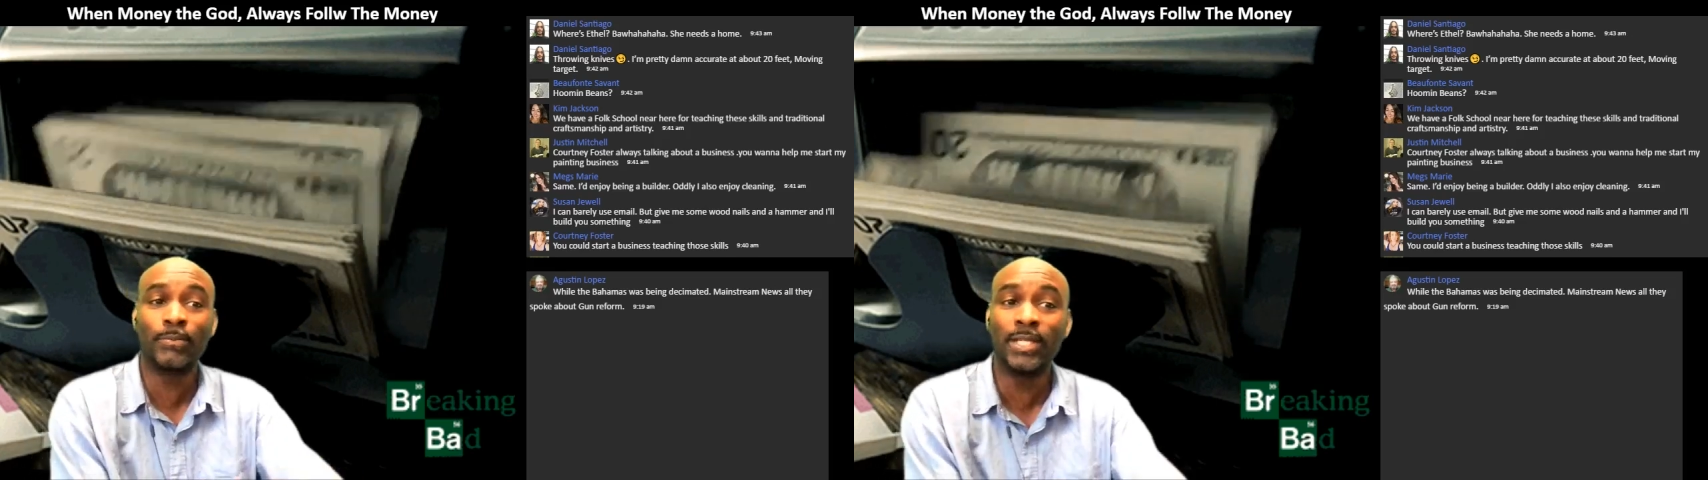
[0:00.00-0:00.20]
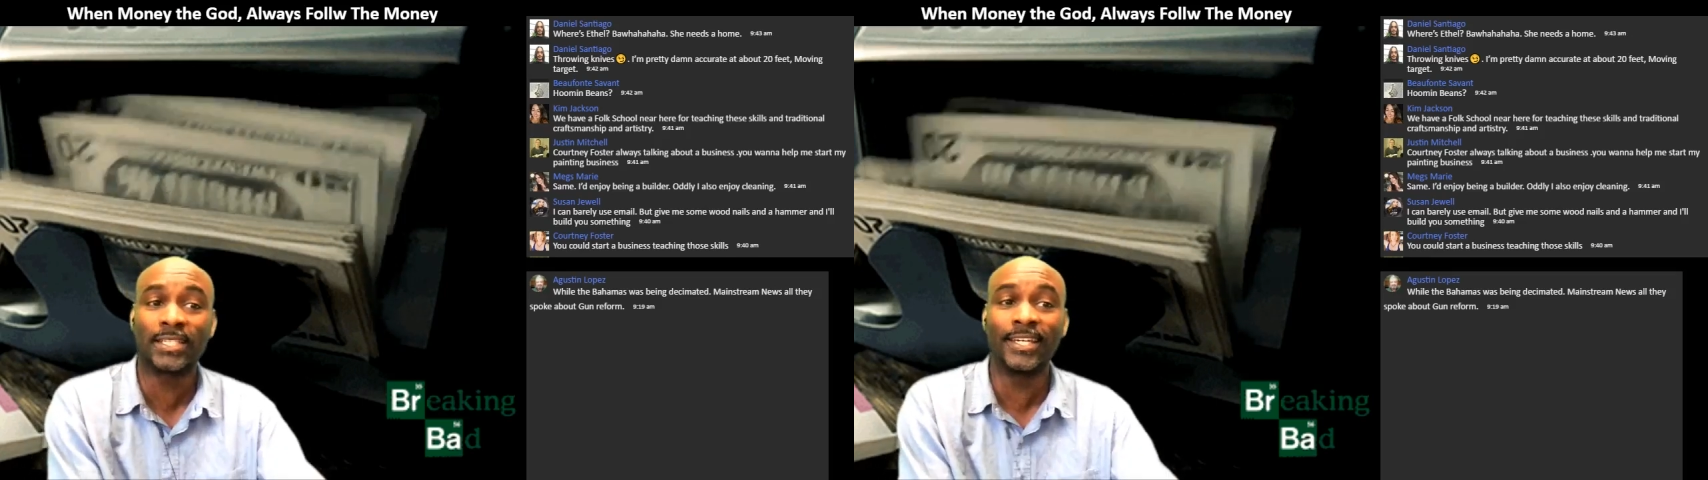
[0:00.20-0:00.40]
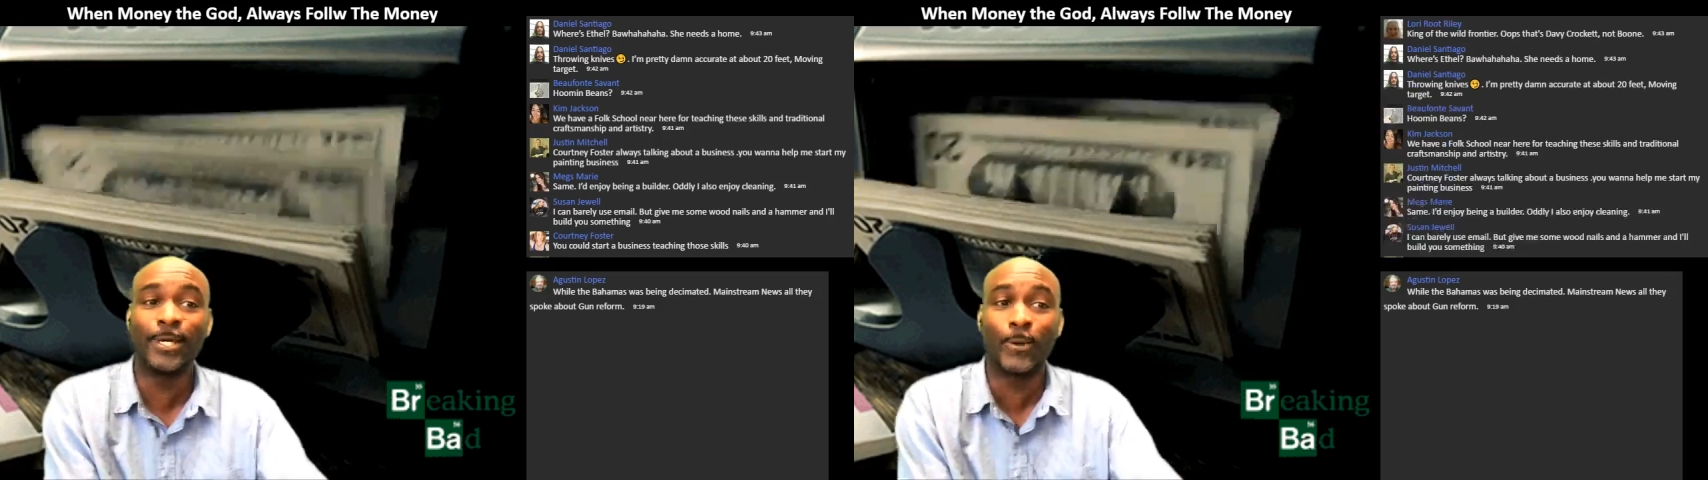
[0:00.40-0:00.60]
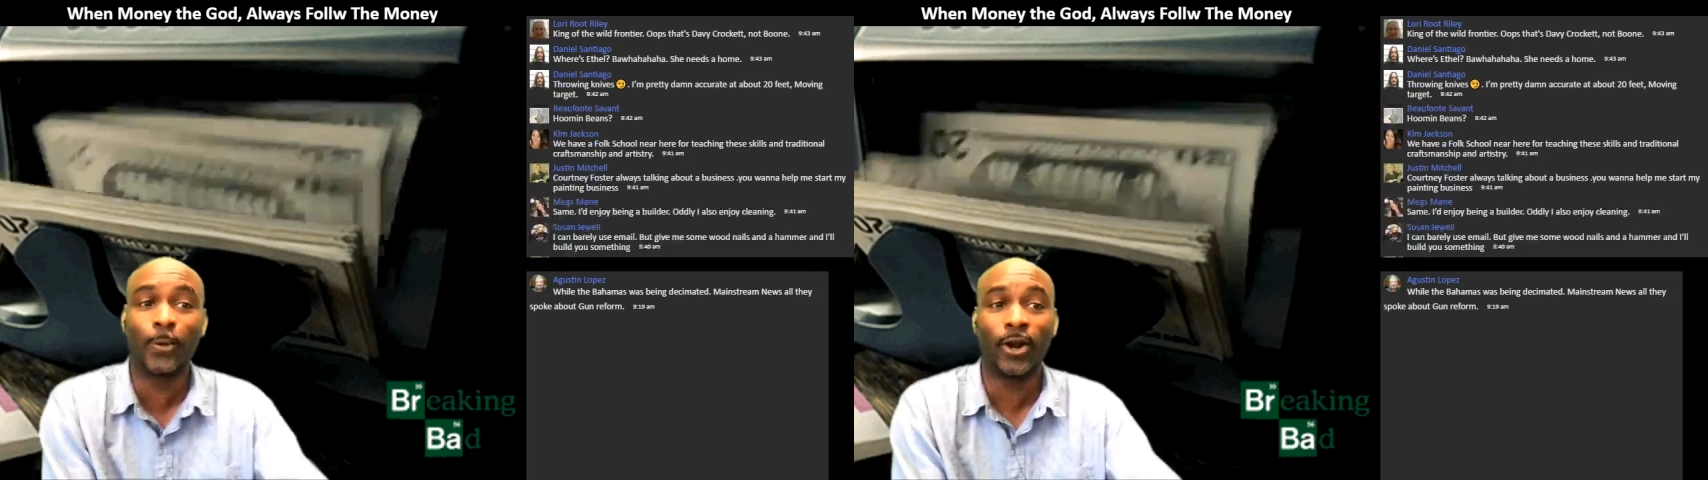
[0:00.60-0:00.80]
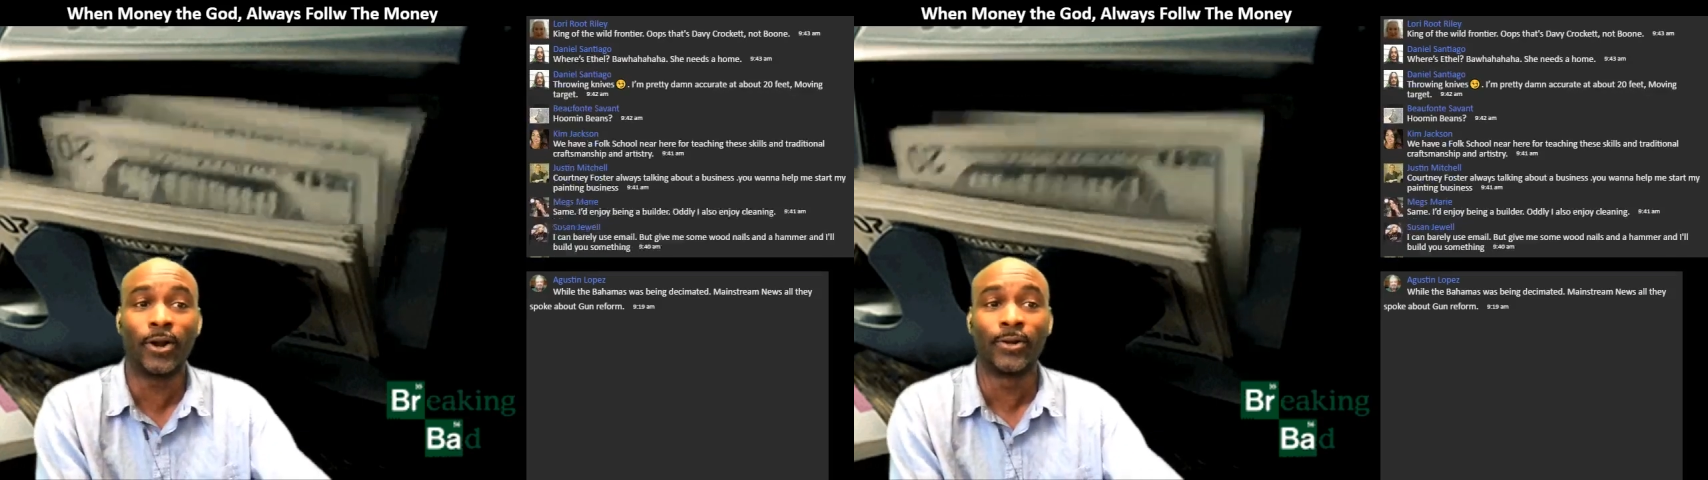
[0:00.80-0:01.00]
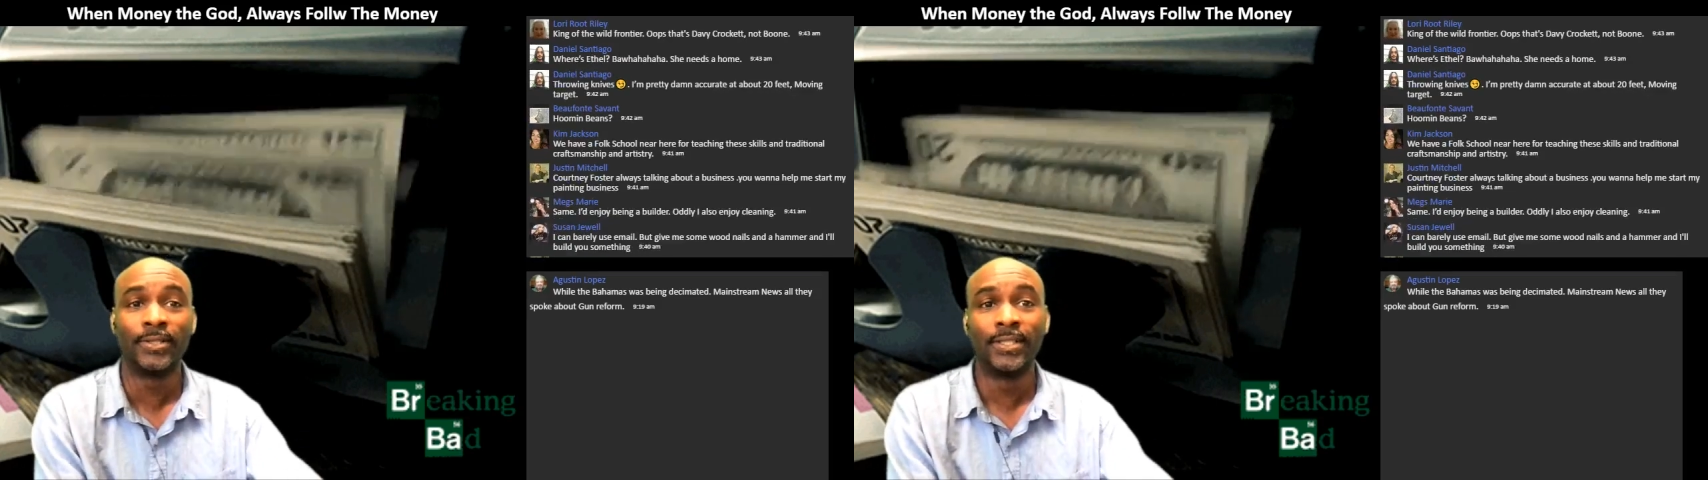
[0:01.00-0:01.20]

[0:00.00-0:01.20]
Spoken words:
me king of the world.